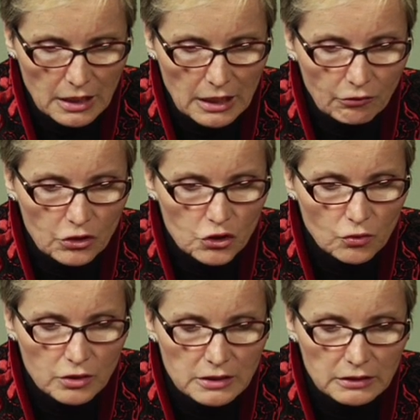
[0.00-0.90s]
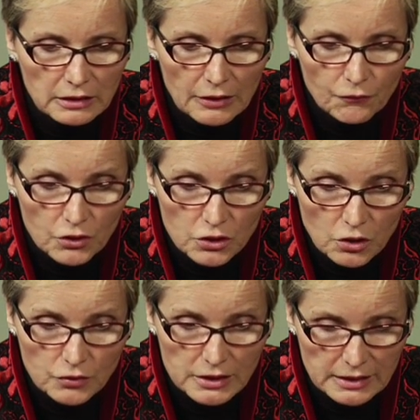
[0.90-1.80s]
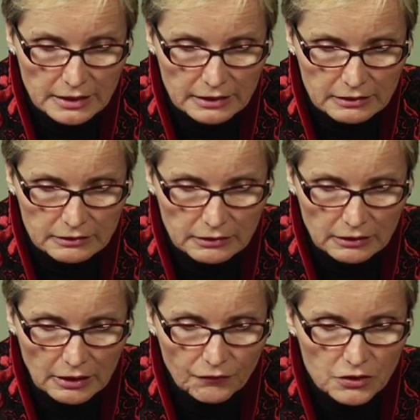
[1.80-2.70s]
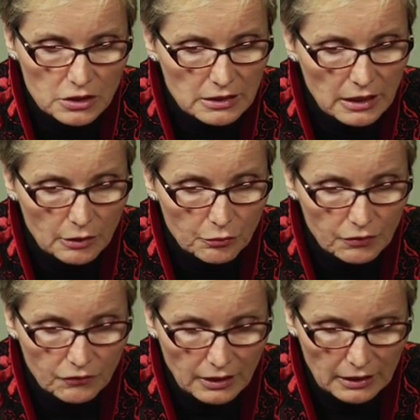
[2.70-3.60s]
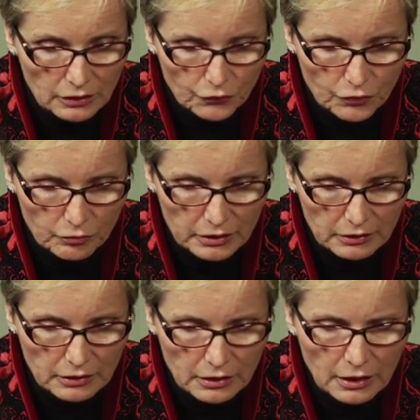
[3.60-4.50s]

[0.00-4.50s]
I rejoice in life for its own sake. Life is not a brief candle for me.